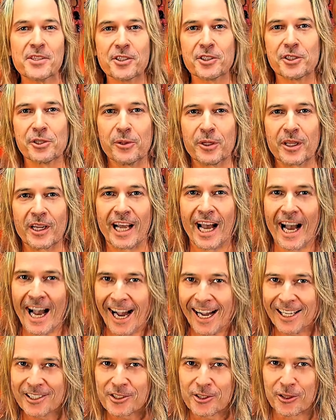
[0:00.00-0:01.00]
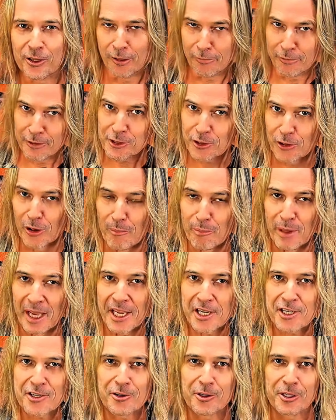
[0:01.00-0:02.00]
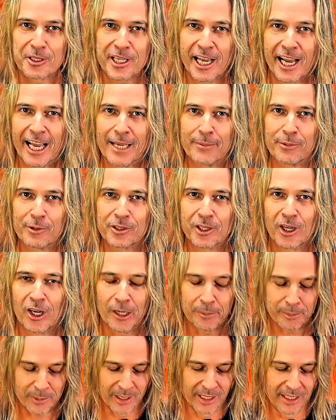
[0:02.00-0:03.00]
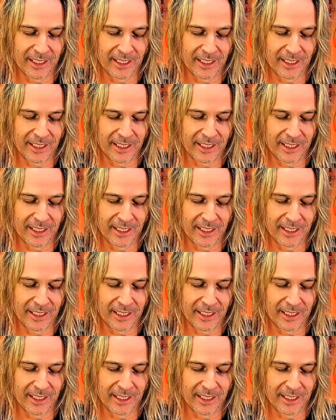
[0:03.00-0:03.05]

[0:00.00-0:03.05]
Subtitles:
to do it on a hard surface or a bench or a tabletop,